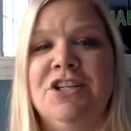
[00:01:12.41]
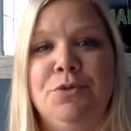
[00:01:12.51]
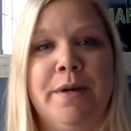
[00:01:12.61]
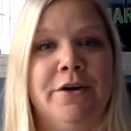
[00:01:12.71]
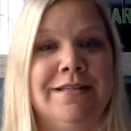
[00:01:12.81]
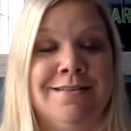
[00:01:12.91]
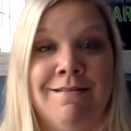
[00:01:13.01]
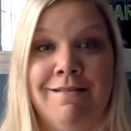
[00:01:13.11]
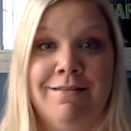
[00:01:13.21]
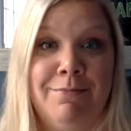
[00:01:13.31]
Twitter is
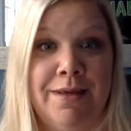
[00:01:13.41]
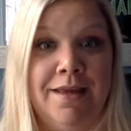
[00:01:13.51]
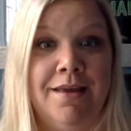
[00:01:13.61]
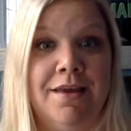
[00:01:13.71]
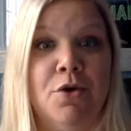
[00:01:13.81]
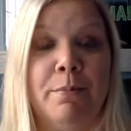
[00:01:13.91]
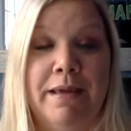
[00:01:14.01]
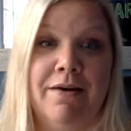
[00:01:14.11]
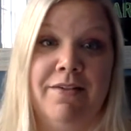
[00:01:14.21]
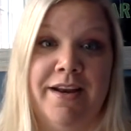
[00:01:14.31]
not going to be your
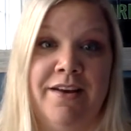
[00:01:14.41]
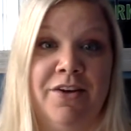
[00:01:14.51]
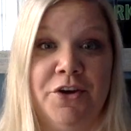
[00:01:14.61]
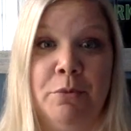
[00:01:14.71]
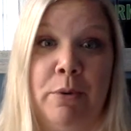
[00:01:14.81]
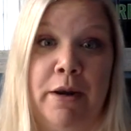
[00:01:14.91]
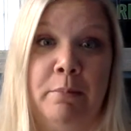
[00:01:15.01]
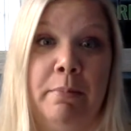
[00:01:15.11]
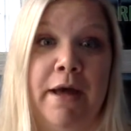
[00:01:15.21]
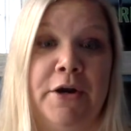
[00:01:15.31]
be all and end all, your bread
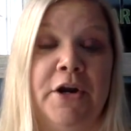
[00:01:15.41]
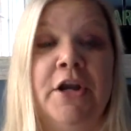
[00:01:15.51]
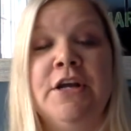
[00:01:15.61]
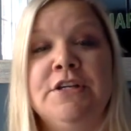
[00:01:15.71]
and butter.